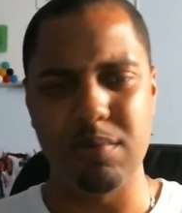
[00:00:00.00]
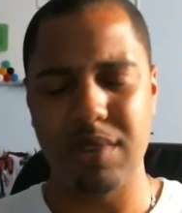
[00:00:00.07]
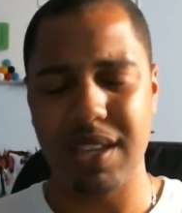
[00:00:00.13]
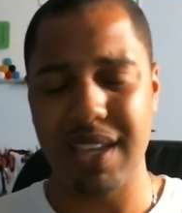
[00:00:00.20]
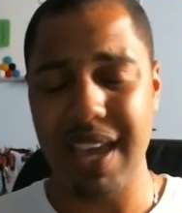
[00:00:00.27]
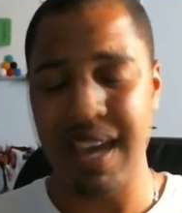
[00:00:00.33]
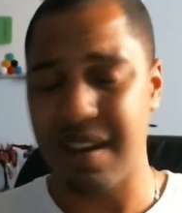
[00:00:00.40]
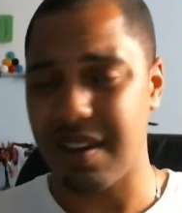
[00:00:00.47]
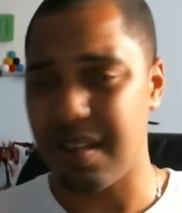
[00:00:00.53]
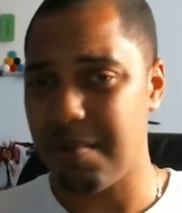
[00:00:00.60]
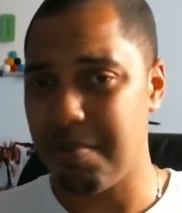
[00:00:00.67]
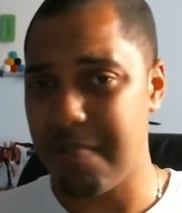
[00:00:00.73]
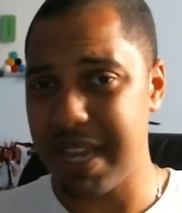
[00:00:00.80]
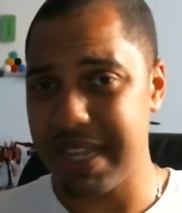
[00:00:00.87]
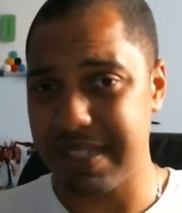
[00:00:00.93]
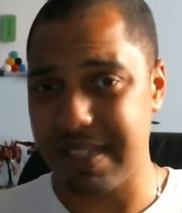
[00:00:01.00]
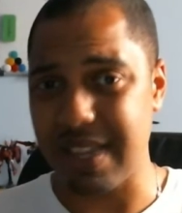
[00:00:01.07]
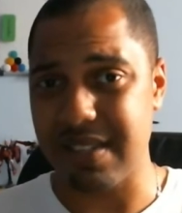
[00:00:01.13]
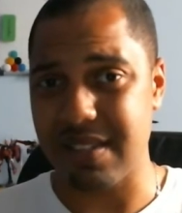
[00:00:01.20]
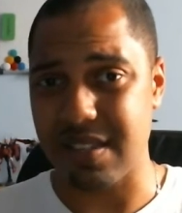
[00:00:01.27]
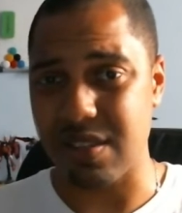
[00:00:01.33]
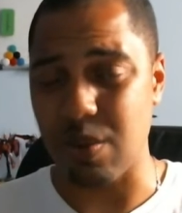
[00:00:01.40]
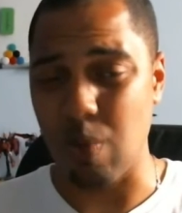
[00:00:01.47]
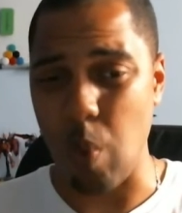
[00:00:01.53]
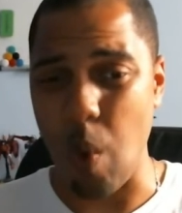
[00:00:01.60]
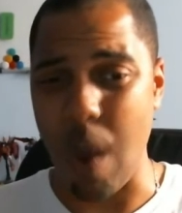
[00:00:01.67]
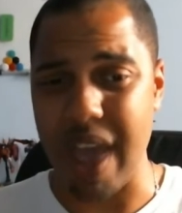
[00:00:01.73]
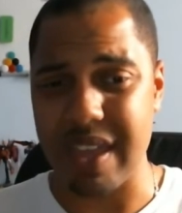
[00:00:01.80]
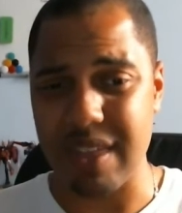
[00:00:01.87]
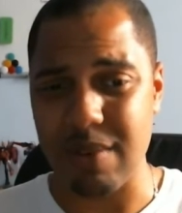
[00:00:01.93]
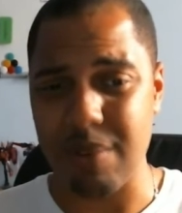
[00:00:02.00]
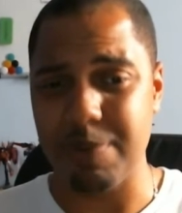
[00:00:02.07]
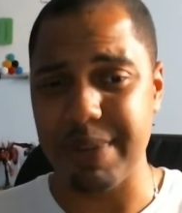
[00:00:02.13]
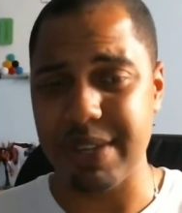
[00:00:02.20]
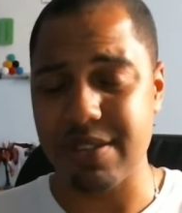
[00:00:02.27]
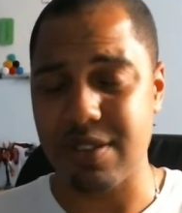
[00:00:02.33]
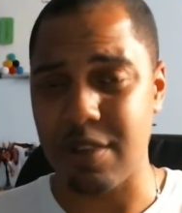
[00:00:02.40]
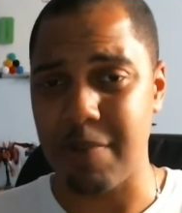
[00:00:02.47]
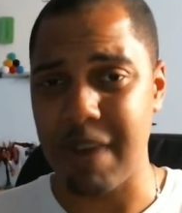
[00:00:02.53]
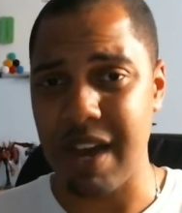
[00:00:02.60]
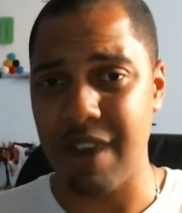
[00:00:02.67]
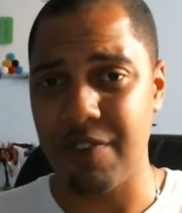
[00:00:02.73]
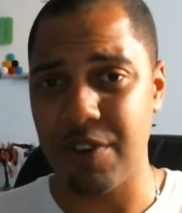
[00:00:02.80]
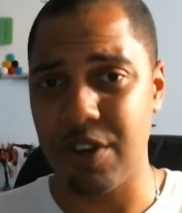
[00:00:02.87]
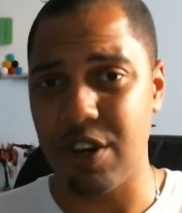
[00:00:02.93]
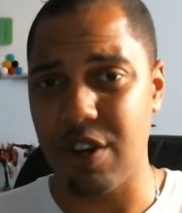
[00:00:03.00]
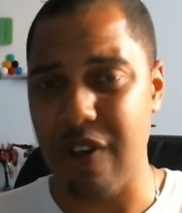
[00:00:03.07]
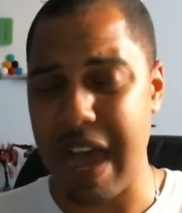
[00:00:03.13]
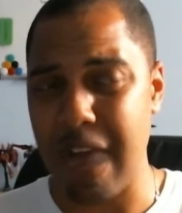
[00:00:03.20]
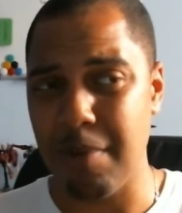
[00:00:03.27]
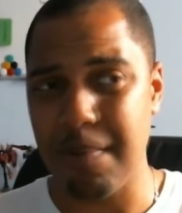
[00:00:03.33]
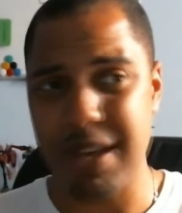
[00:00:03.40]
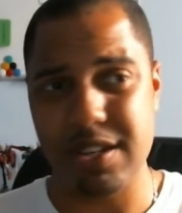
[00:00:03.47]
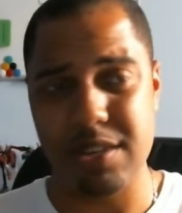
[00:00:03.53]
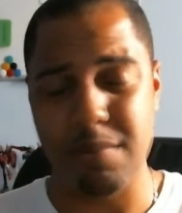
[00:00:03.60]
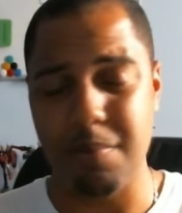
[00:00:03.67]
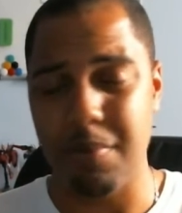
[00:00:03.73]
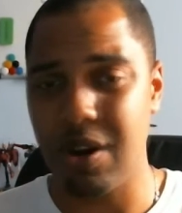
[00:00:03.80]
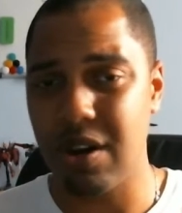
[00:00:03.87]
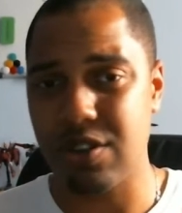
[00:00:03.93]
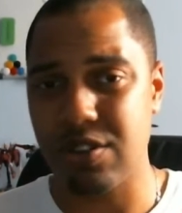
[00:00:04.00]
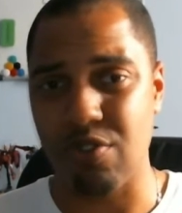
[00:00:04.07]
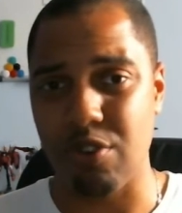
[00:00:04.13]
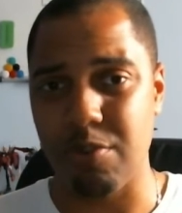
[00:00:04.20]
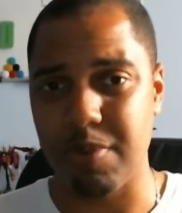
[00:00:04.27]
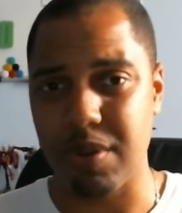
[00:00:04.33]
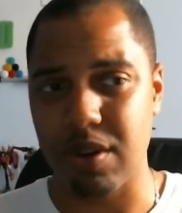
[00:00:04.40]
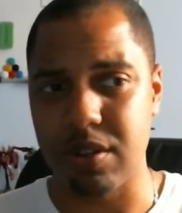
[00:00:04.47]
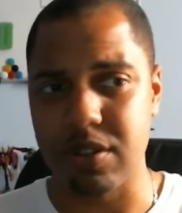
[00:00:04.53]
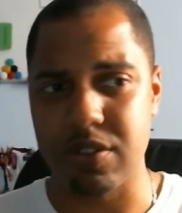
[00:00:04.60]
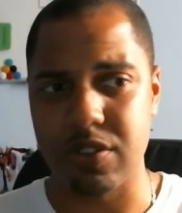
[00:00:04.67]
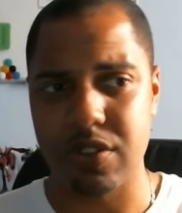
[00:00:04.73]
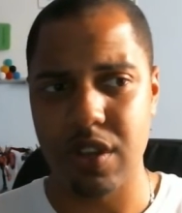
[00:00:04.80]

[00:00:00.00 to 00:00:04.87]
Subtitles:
Again, it makes sense as to why they would be so powerful. You know, outmatching Mard's group, because